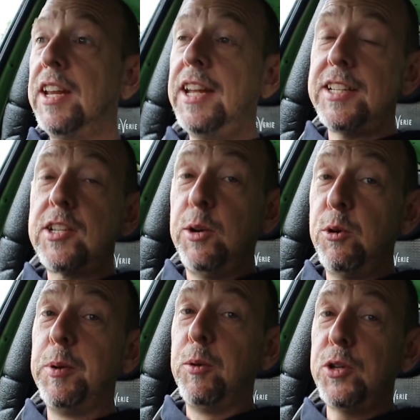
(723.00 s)
Yes, I
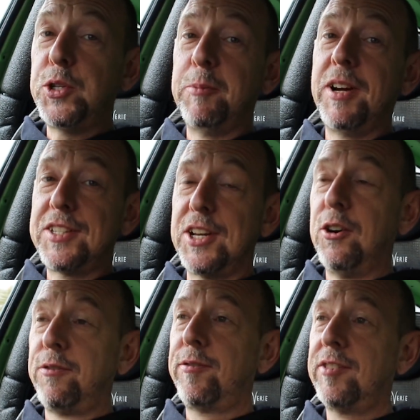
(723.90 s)
will be washing
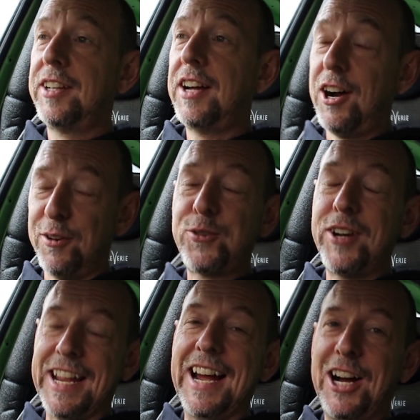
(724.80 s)
myself after
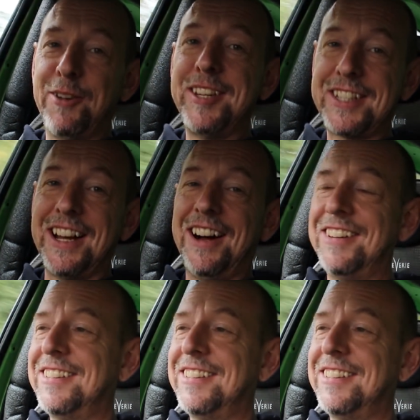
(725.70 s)
I get out of this car.